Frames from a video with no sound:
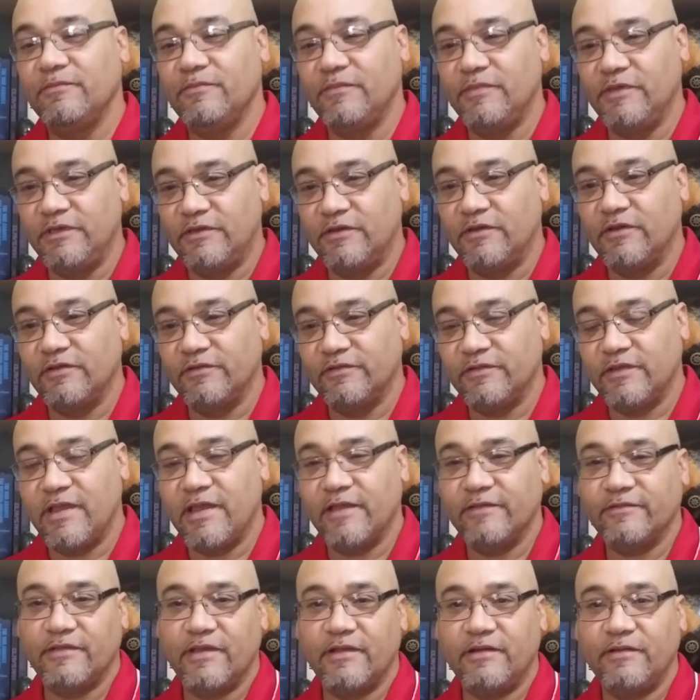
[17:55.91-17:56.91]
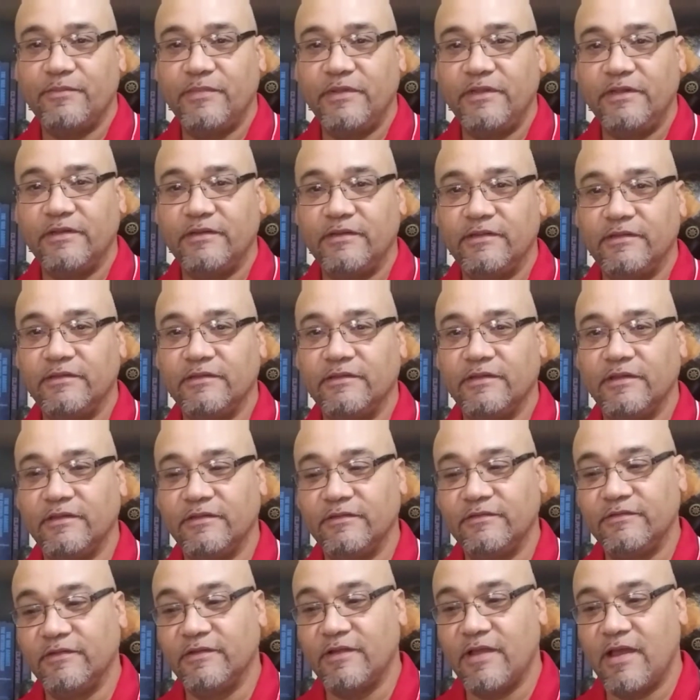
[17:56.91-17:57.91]
because it has that ability.
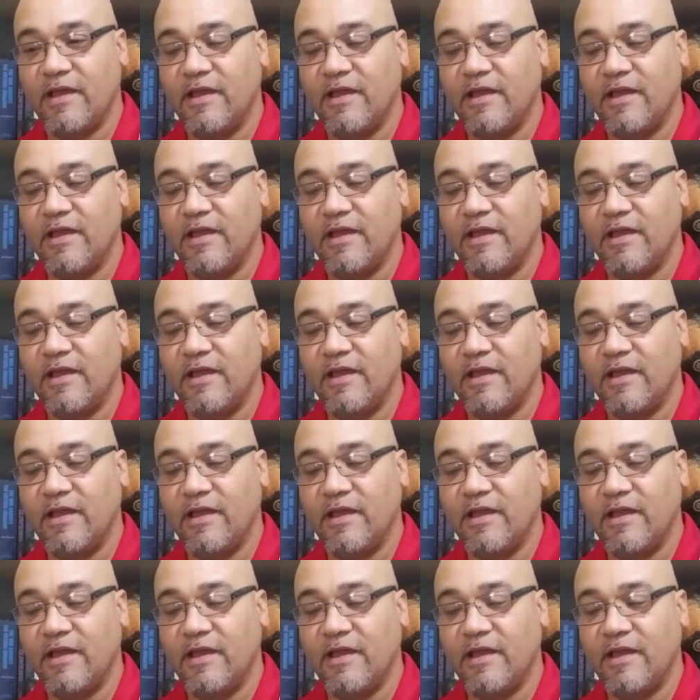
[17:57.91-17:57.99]
It's an